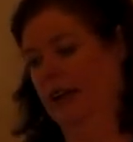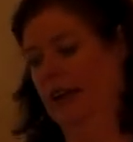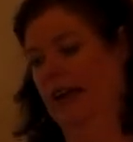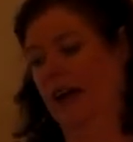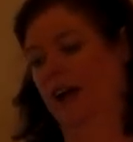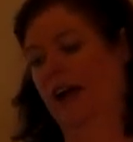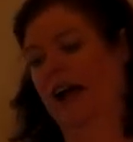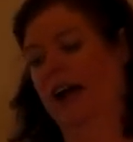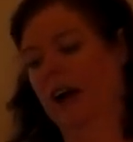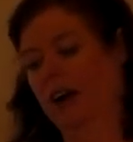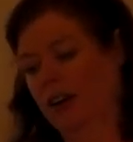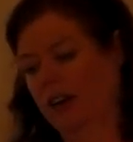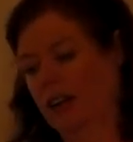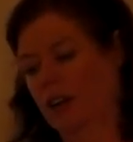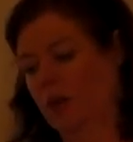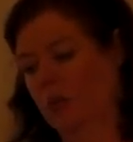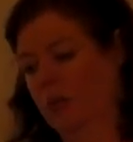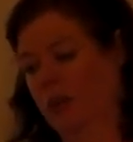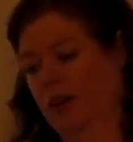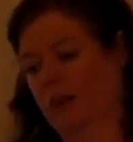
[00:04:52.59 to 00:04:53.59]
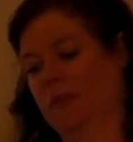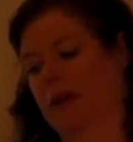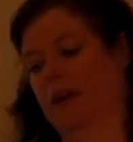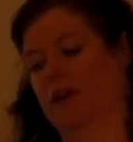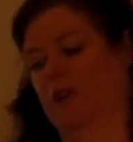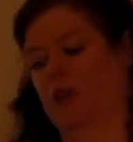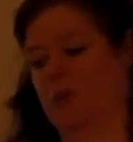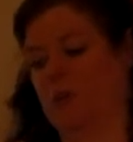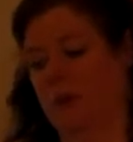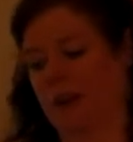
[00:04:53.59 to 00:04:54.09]
Now, how can you be a
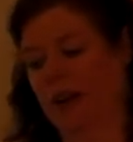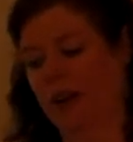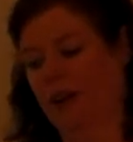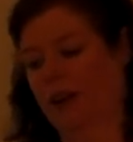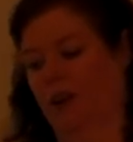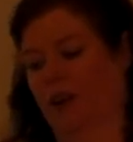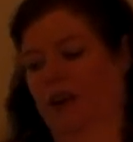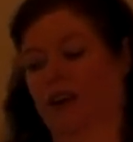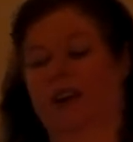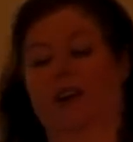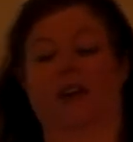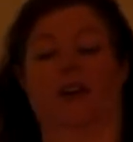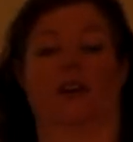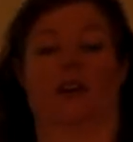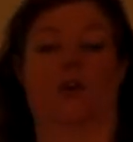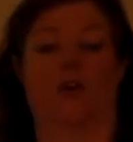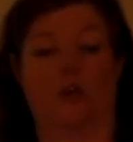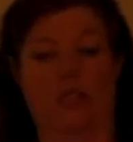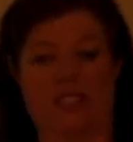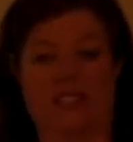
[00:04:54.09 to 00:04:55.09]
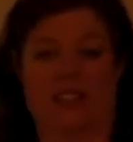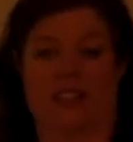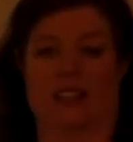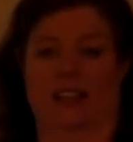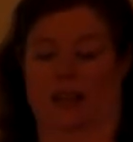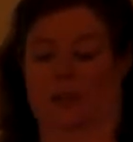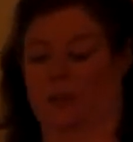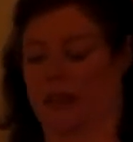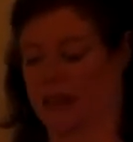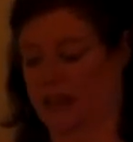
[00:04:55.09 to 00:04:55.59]
better speaker when
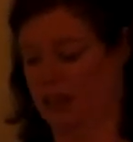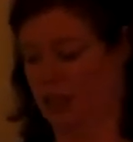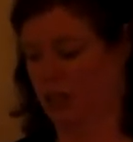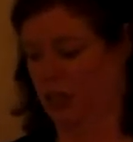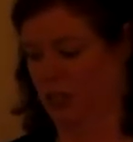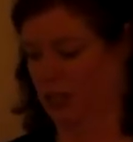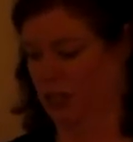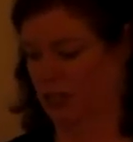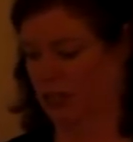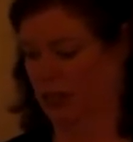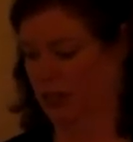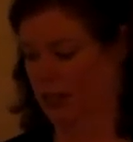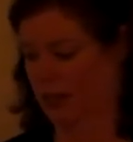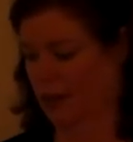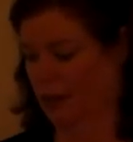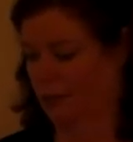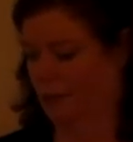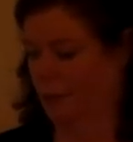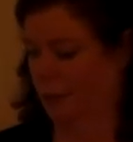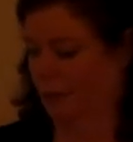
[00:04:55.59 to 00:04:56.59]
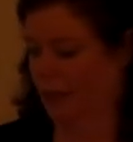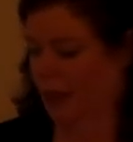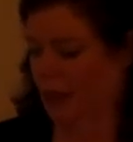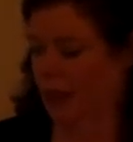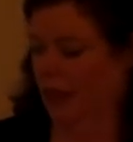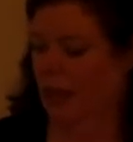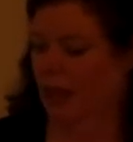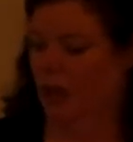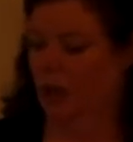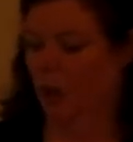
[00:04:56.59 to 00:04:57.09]
sending messages?
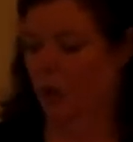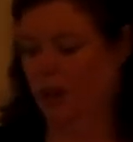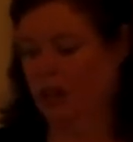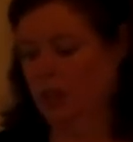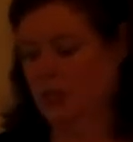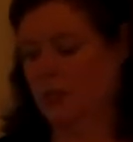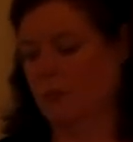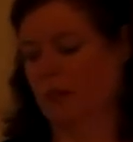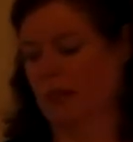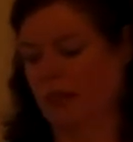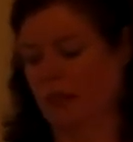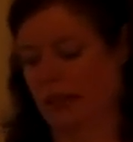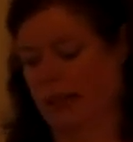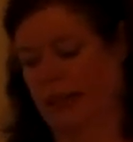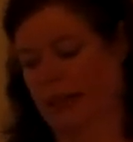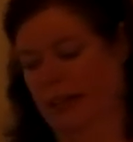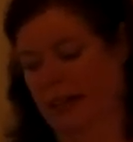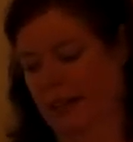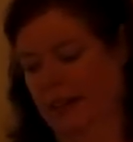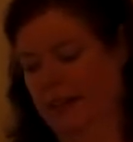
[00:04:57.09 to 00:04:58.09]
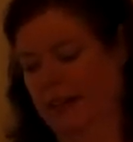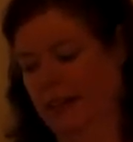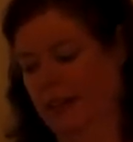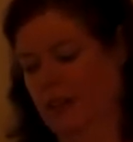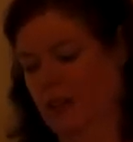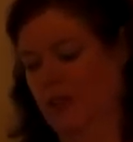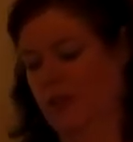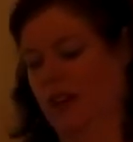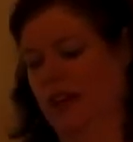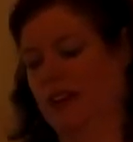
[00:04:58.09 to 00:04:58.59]
According to McLean,
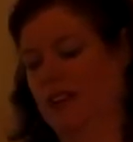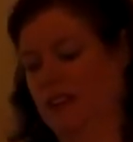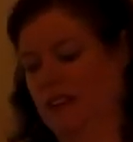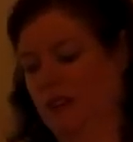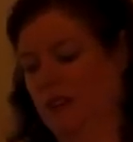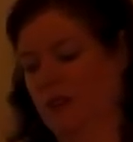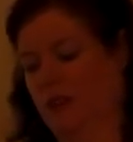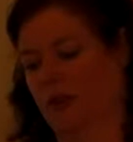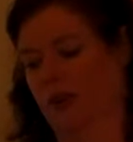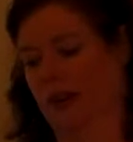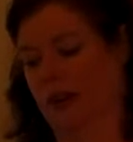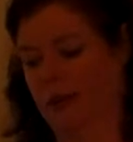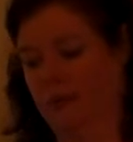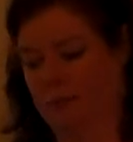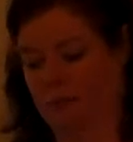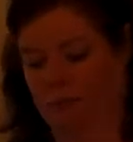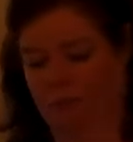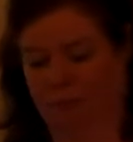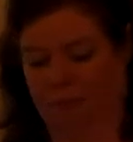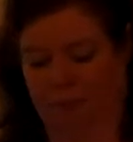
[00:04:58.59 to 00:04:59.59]
2003,